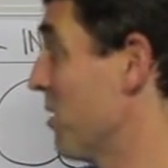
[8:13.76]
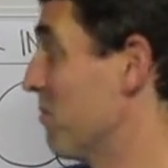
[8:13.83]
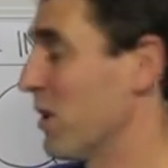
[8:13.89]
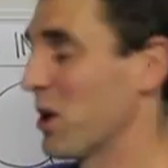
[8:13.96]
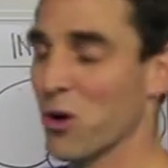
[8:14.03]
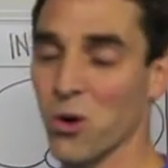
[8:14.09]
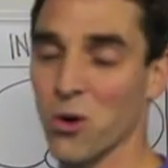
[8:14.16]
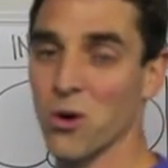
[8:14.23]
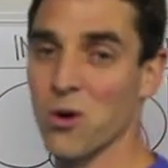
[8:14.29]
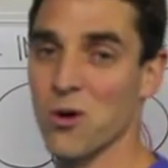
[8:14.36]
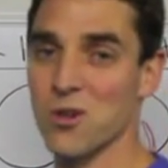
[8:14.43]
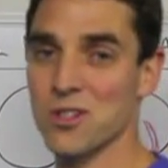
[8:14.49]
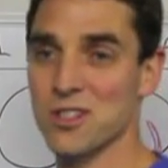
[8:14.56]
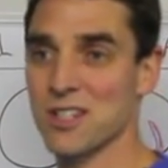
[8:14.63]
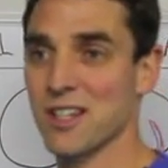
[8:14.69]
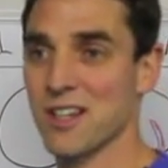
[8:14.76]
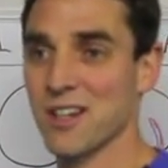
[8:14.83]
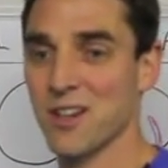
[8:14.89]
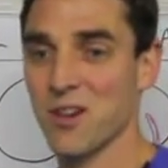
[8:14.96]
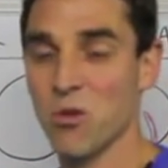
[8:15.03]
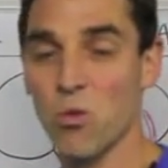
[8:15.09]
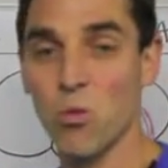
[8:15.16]
because
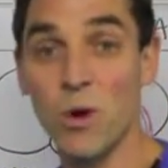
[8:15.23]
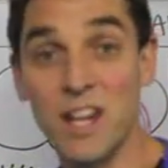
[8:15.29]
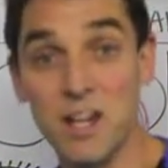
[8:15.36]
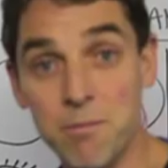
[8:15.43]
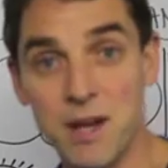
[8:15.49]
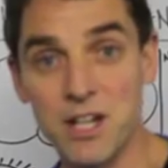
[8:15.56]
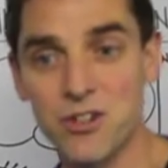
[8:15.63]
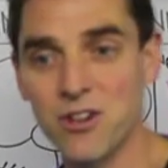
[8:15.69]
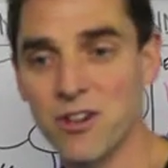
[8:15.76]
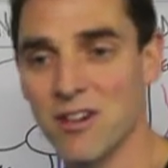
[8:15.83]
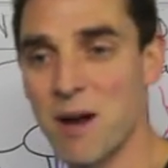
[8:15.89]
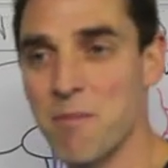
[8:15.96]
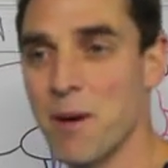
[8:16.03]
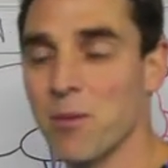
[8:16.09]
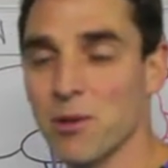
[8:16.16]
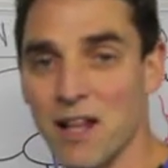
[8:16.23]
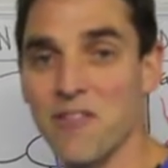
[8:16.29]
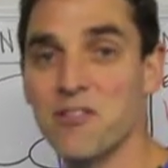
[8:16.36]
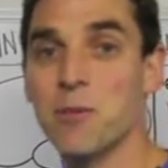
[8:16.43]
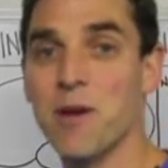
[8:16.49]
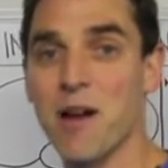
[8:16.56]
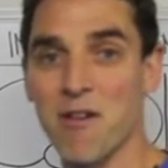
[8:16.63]
we can measure it, and people love
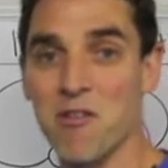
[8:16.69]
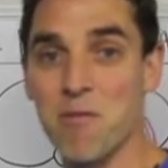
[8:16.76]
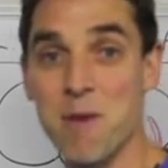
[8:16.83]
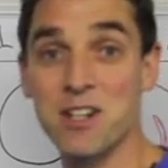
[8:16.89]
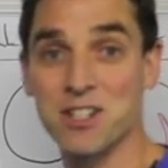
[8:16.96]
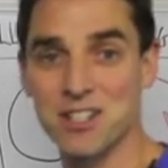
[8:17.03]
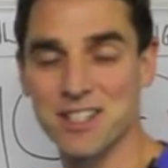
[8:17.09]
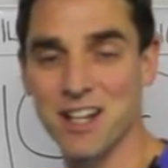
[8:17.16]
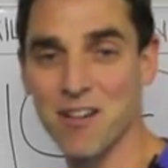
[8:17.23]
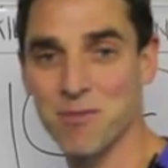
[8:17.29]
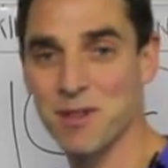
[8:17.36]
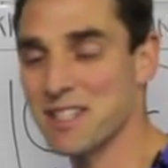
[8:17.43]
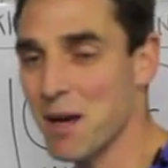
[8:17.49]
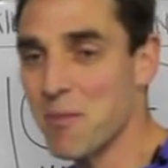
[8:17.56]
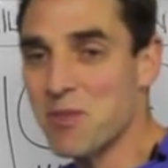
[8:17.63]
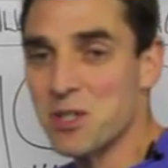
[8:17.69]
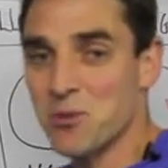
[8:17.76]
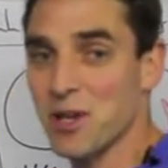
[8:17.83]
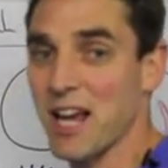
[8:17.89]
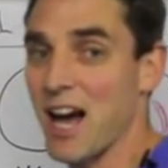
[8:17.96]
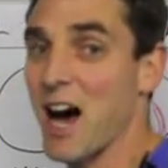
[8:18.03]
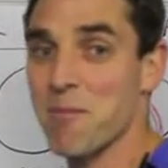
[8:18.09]
to be able to measure stuff, but some things we
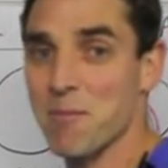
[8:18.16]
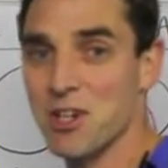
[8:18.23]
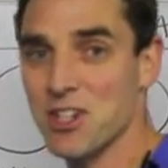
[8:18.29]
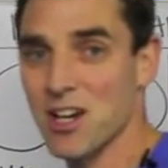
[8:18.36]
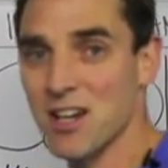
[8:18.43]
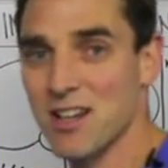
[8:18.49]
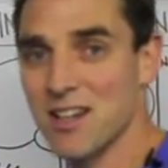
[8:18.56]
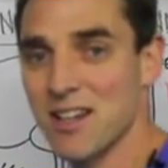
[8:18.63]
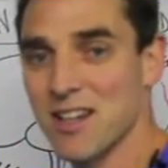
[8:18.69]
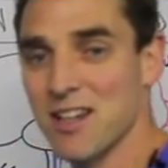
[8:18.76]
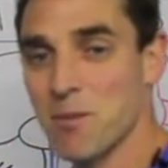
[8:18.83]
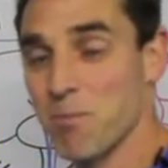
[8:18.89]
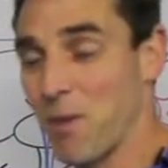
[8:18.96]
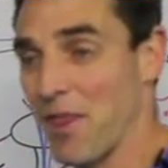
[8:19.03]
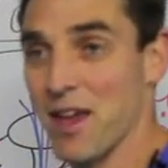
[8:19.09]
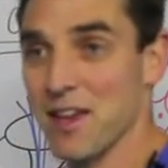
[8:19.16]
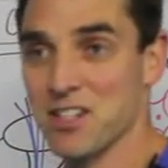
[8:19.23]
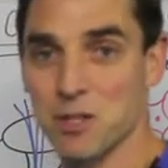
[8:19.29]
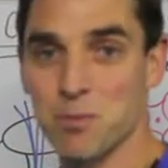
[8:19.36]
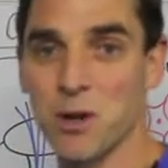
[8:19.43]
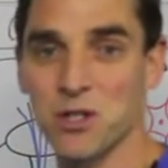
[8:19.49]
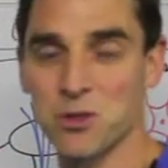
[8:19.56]
can't measure, but that
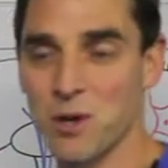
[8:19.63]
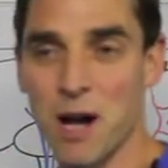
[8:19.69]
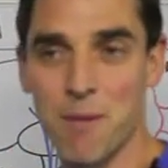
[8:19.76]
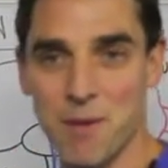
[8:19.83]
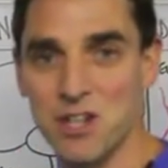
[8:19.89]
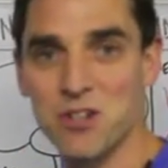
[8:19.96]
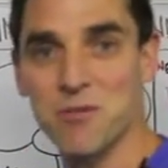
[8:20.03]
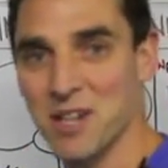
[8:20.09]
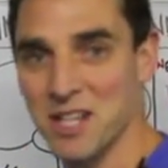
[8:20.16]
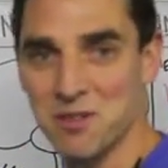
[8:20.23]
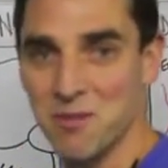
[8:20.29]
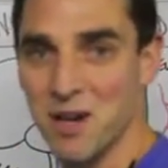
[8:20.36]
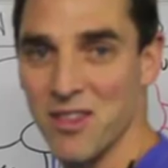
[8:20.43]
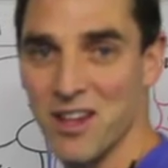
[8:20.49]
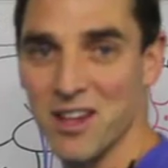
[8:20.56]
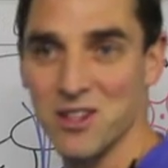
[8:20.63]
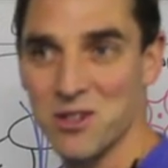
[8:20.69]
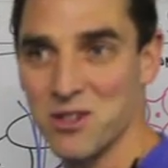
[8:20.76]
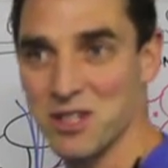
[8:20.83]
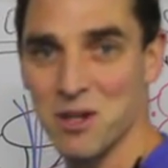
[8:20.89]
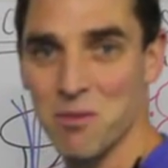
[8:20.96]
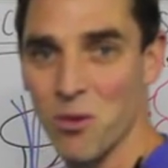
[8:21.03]
just because we can't measure them doesn't mean they're
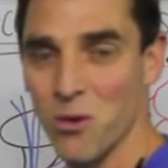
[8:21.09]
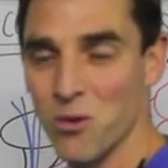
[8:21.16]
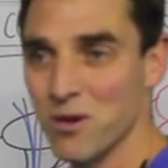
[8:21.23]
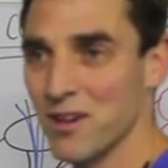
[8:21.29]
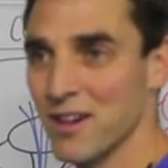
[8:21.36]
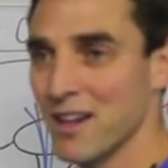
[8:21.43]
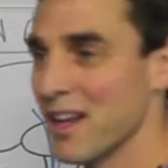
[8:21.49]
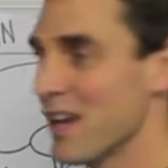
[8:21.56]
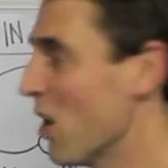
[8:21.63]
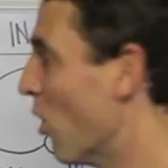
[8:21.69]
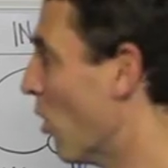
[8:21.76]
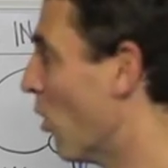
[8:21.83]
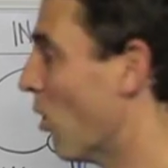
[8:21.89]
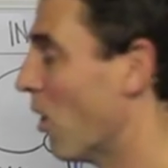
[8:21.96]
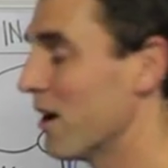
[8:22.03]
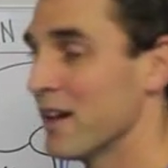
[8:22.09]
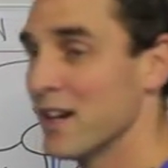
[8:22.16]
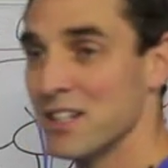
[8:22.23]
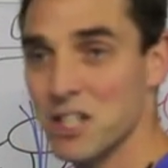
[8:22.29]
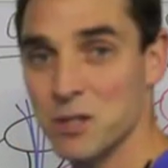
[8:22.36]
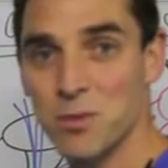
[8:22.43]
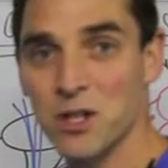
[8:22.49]
hugely important, or
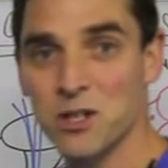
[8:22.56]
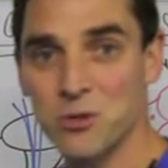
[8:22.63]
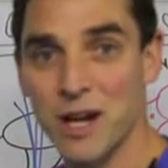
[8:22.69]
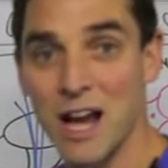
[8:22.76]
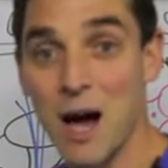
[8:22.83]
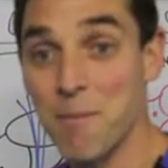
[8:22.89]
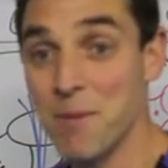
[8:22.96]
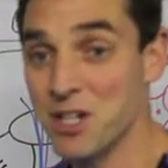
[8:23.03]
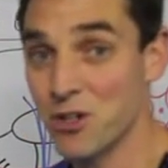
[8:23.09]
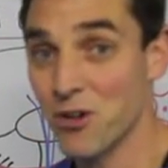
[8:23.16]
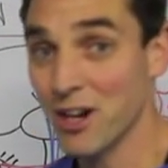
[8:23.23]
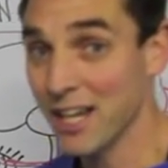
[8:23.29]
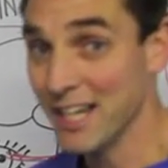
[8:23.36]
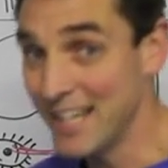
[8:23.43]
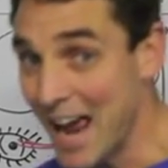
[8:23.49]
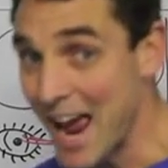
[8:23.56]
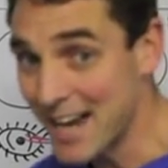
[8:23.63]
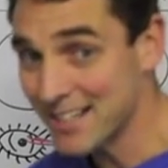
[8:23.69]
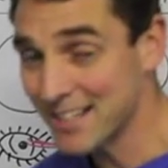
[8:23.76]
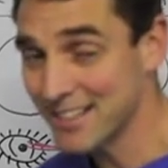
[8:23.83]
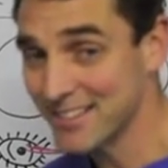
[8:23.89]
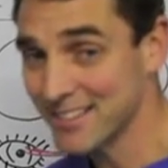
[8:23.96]
just because we can't measure it
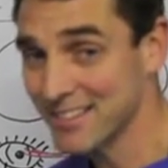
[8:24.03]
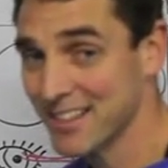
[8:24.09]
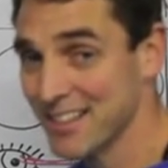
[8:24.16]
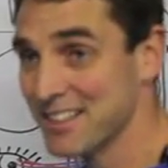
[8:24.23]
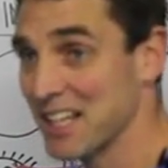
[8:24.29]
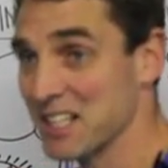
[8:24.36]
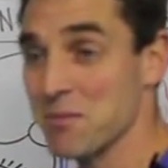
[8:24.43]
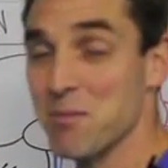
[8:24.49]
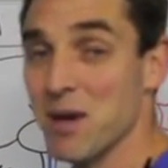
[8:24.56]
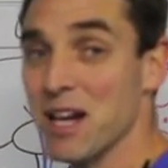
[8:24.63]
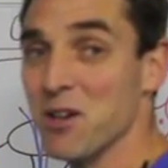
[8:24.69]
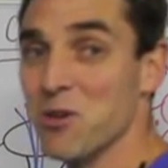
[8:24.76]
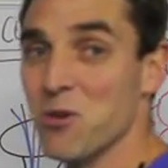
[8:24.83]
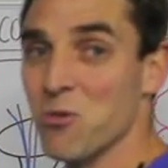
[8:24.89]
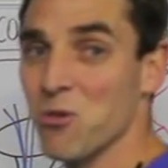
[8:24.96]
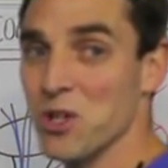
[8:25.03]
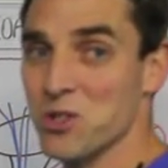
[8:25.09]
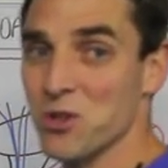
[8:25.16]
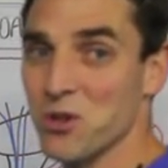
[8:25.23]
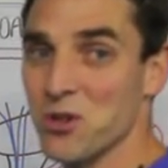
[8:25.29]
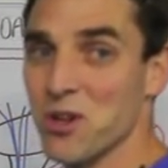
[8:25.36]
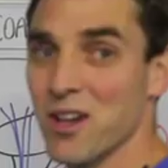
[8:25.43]
yet doesn't mean we
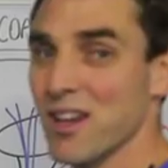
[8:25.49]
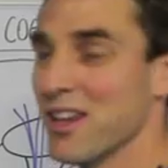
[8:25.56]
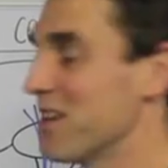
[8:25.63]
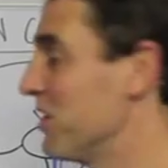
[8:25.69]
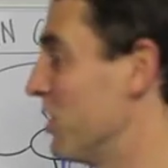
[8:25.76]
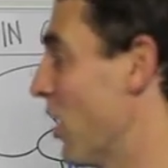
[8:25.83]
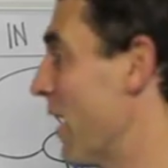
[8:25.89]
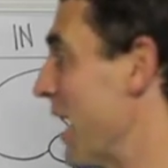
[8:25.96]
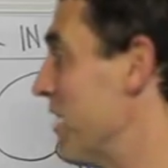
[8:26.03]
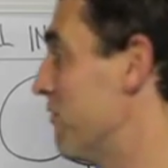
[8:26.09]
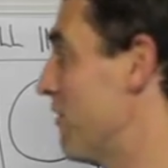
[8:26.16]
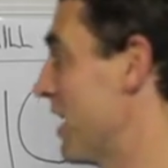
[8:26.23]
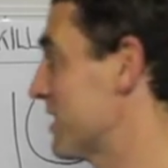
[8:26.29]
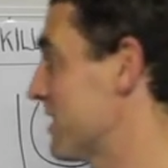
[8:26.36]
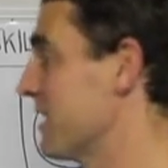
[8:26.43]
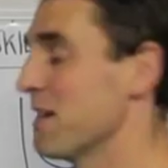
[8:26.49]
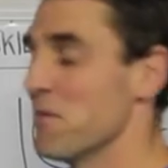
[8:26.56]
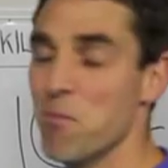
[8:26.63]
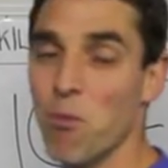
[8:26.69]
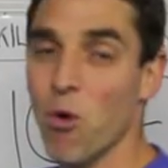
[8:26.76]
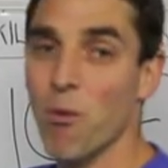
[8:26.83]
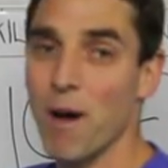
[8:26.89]
should, invest
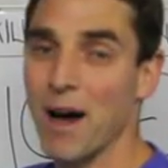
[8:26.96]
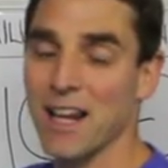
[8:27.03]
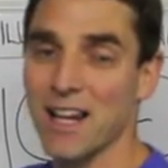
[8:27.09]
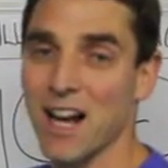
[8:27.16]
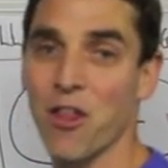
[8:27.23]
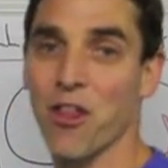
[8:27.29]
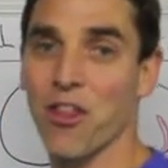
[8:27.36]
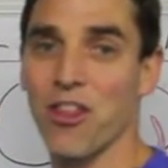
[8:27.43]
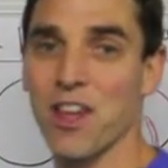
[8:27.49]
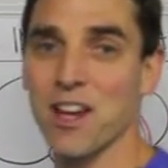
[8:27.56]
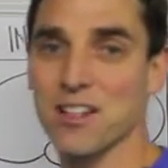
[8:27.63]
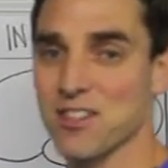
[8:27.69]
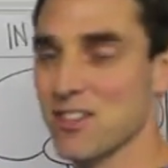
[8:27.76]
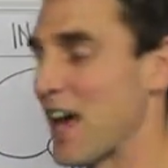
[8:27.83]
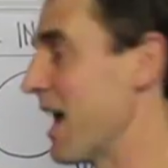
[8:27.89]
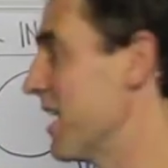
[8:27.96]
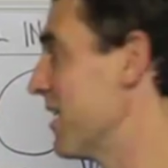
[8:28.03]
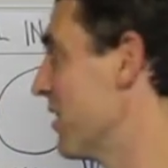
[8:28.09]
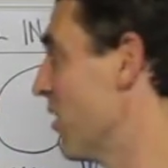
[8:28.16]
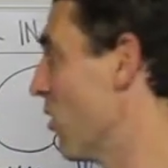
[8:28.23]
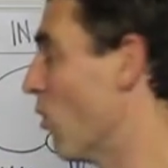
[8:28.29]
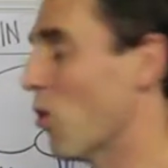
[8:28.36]
more money in other things
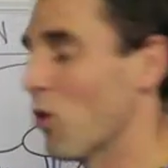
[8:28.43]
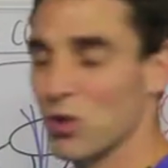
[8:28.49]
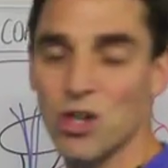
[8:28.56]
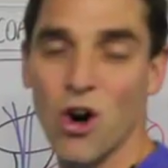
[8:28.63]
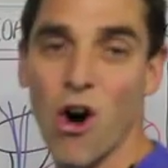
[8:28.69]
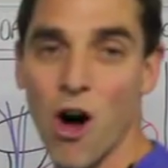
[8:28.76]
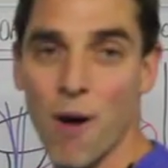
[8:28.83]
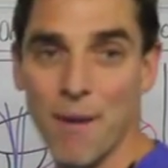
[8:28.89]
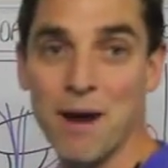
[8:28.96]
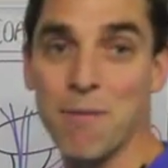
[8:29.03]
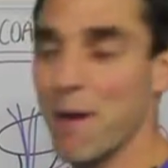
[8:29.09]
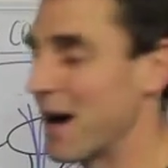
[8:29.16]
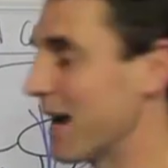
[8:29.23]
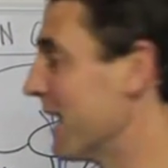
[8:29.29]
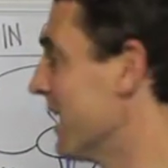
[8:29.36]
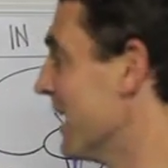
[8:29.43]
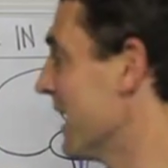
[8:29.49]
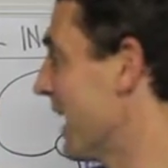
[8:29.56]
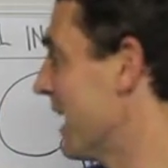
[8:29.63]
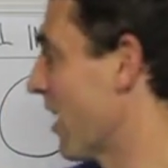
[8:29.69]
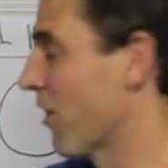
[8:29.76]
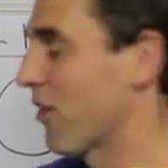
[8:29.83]
or time and money
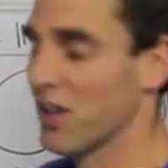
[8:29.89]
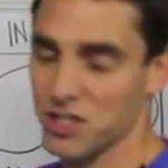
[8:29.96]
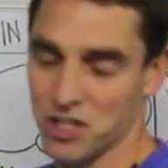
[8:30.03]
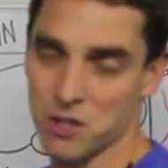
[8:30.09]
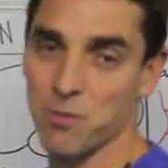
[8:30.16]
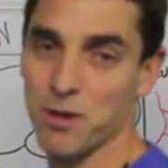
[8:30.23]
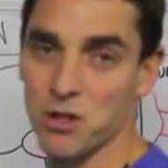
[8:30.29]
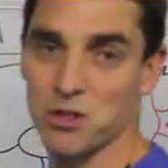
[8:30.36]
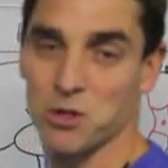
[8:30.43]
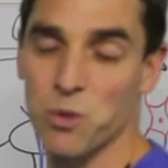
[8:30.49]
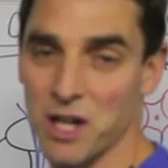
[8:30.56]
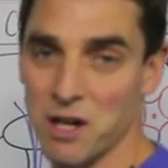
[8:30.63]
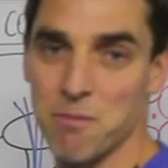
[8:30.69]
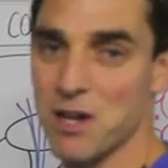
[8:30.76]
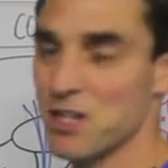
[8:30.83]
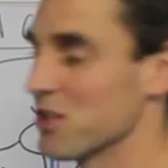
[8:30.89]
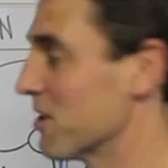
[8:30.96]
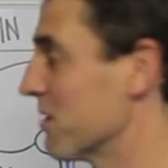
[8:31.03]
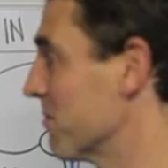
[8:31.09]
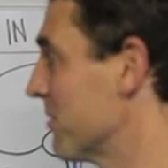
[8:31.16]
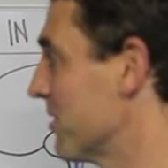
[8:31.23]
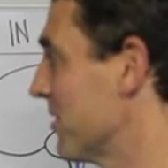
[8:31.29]
in other things just because we can measure
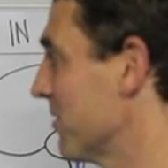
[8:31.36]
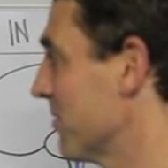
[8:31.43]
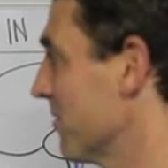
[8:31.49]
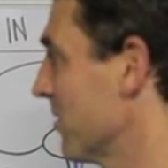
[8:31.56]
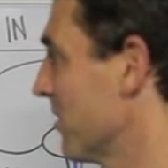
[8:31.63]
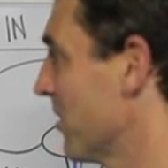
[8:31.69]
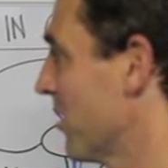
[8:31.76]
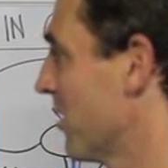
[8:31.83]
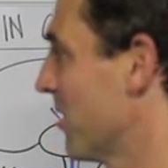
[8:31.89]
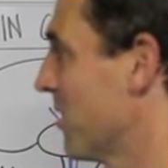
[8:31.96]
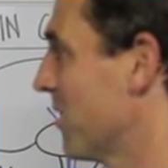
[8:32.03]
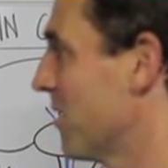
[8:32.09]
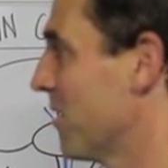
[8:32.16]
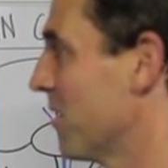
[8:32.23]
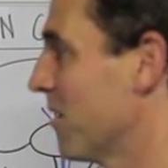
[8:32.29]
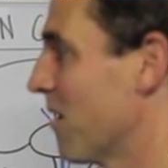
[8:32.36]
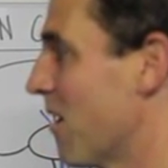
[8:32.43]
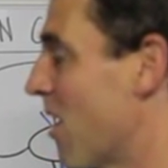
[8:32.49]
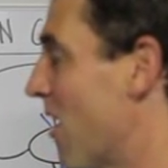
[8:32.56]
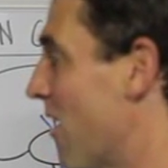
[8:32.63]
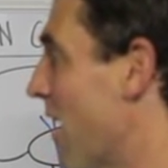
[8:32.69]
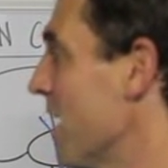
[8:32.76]
them.
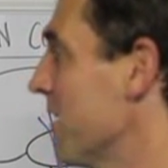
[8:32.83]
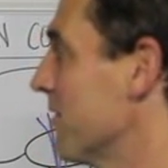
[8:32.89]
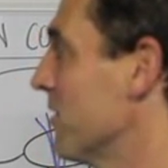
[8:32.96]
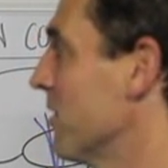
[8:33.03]
All right?